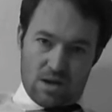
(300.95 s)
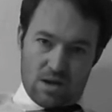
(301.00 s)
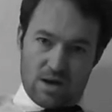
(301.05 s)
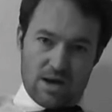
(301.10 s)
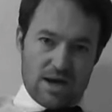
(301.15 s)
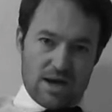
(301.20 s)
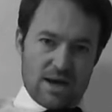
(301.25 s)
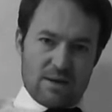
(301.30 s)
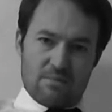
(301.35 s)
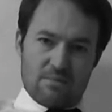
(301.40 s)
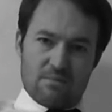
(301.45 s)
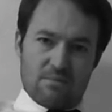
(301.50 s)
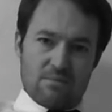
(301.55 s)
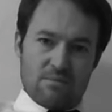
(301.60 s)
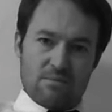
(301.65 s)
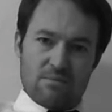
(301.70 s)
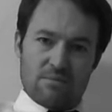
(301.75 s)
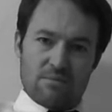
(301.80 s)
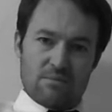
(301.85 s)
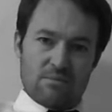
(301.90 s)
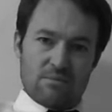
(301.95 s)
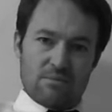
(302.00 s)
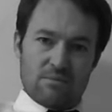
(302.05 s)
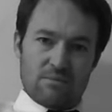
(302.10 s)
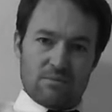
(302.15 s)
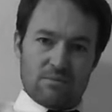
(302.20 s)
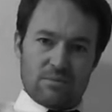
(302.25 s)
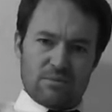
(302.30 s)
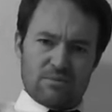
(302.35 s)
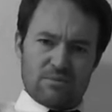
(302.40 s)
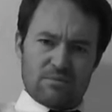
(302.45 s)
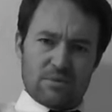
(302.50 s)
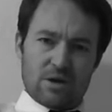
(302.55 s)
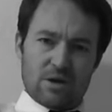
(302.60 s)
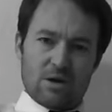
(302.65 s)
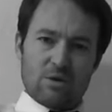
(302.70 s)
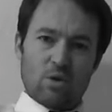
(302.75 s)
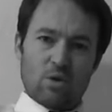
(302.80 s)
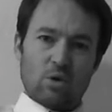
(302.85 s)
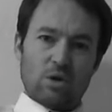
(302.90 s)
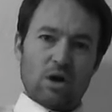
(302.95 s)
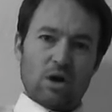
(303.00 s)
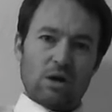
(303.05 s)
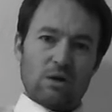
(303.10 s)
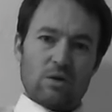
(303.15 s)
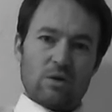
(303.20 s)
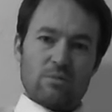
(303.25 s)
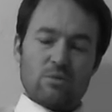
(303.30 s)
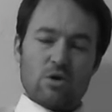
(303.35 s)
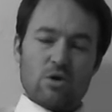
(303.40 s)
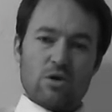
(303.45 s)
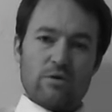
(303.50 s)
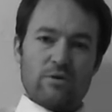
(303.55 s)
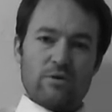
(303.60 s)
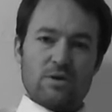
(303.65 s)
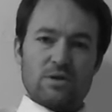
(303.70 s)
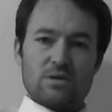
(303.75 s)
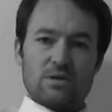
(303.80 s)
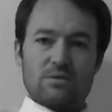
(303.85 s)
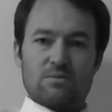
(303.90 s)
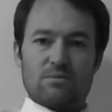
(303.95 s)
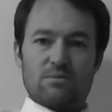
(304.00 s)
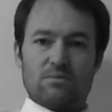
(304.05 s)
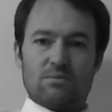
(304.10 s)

um, you know, all the Hollywood movies,